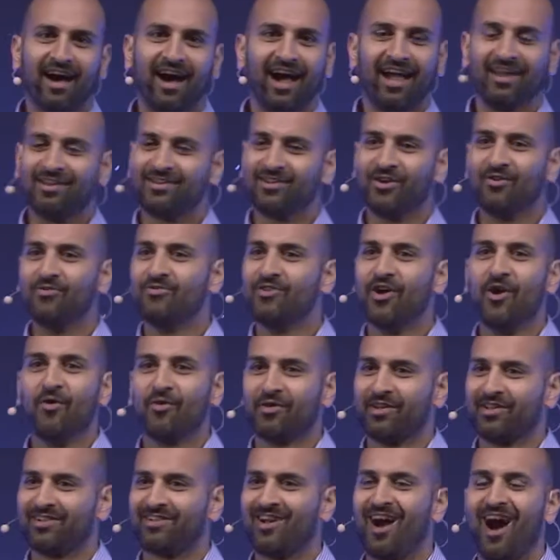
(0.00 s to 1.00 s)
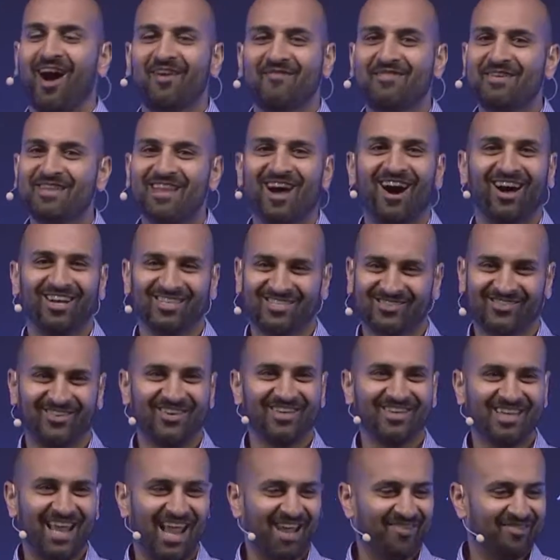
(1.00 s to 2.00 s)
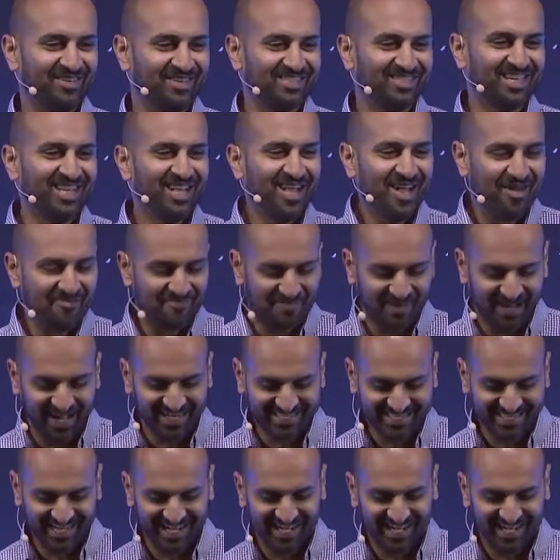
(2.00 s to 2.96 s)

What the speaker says: I don't know what a common Austrian name is. But